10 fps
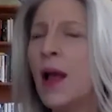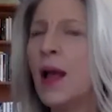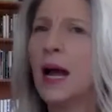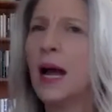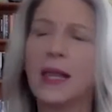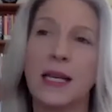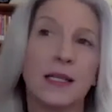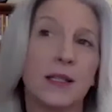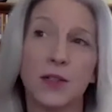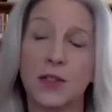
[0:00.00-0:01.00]
I
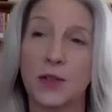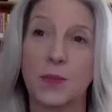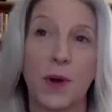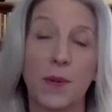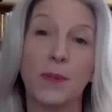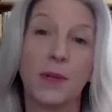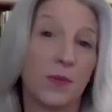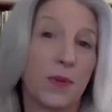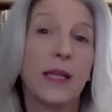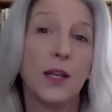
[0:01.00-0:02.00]
think those are probably
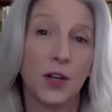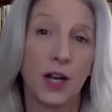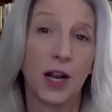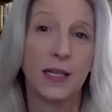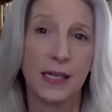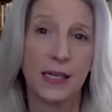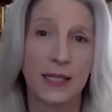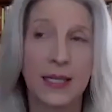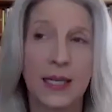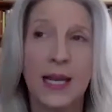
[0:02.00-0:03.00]
really good
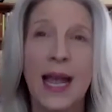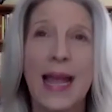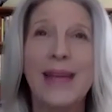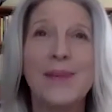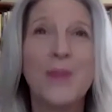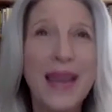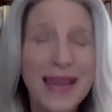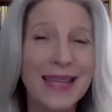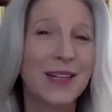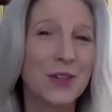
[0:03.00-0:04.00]
ideas. In
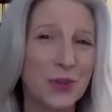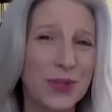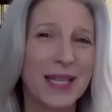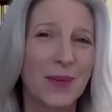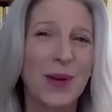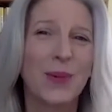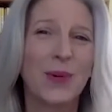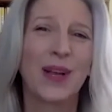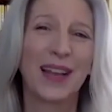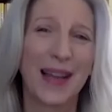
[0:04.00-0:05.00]
many of the countries that we
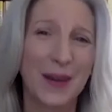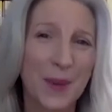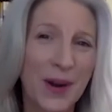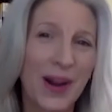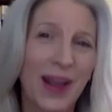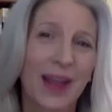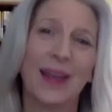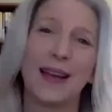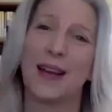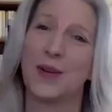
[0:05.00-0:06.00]
work in Latin America,
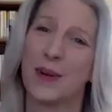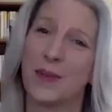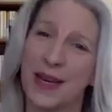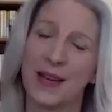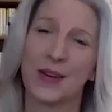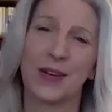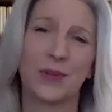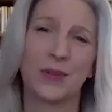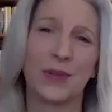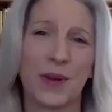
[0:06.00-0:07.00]
and I know in many other
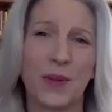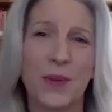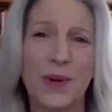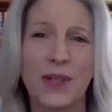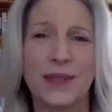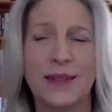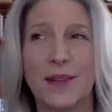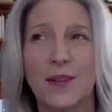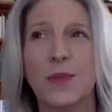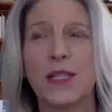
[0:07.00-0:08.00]
countries around the world,
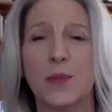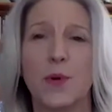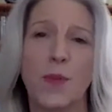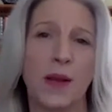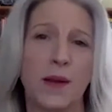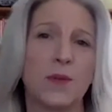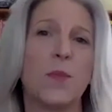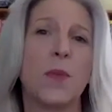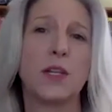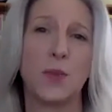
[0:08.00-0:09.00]
government support becomes
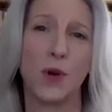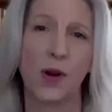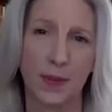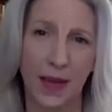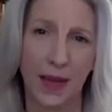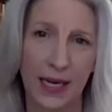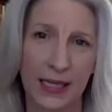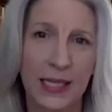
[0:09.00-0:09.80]
much more complicated.